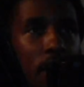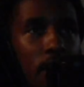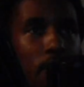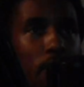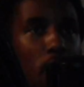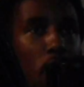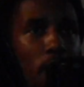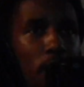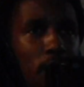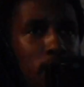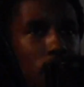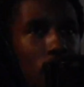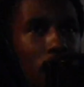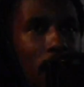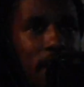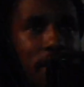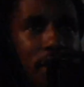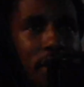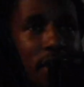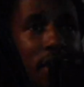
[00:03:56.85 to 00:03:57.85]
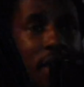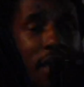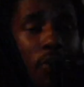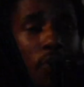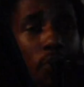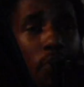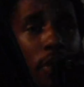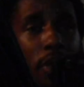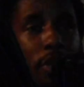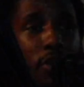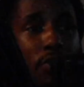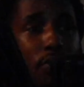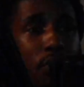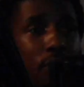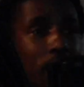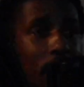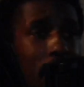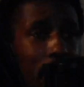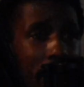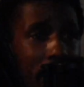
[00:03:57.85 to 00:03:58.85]
Moments where I just didn't want to do
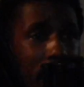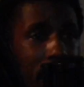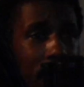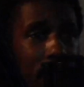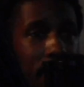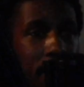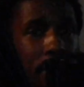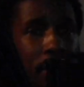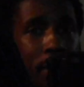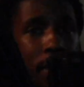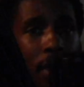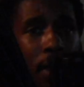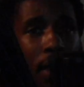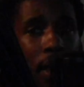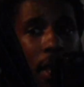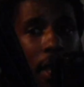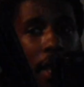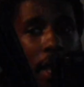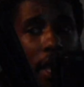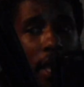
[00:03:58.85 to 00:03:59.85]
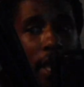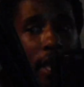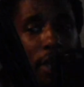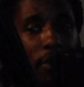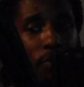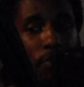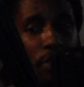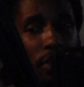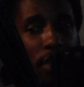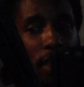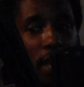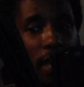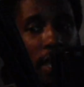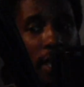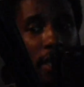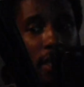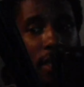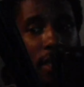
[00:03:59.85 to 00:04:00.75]
nothing, and it was like,